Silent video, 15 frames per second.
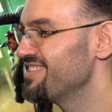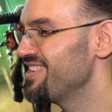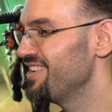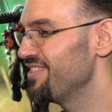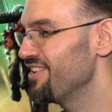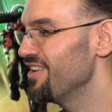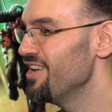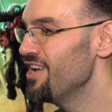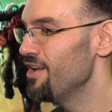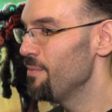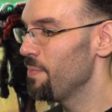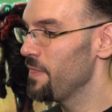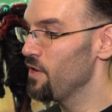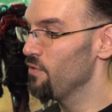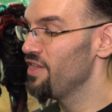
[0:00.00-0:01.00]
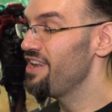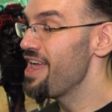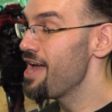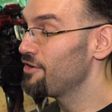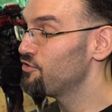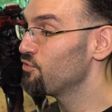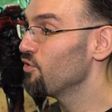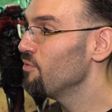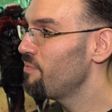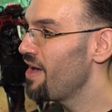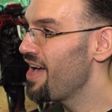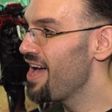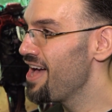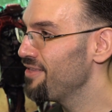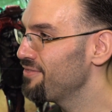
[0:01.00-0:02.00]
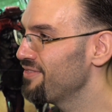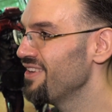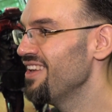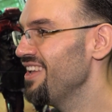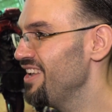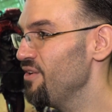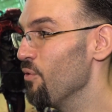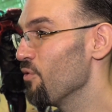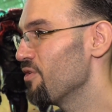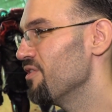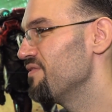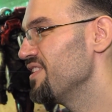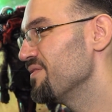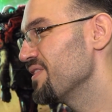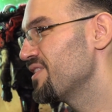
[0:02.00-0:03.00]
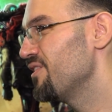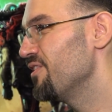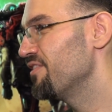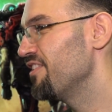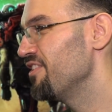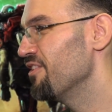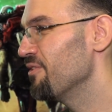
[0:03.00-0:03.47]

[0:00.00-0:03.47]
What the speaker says: say, the natural path in order of difficulty,